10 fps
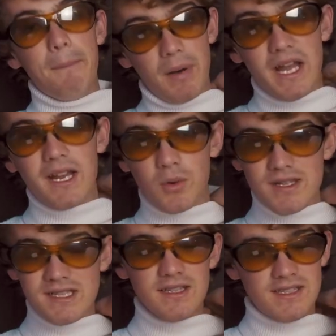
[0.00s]
But it
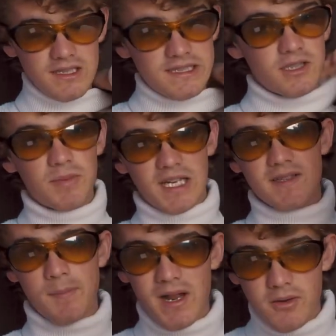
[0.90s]
wasn't a done deal
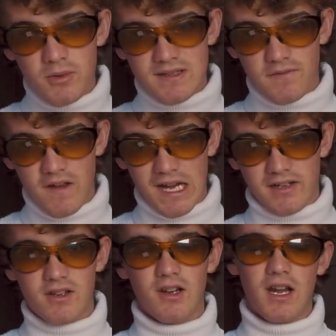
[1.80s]
because money was a
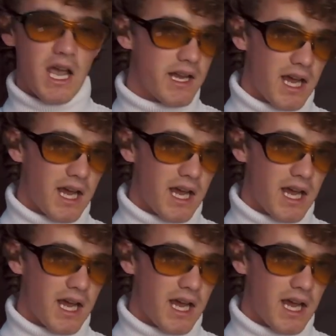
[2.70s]
factor and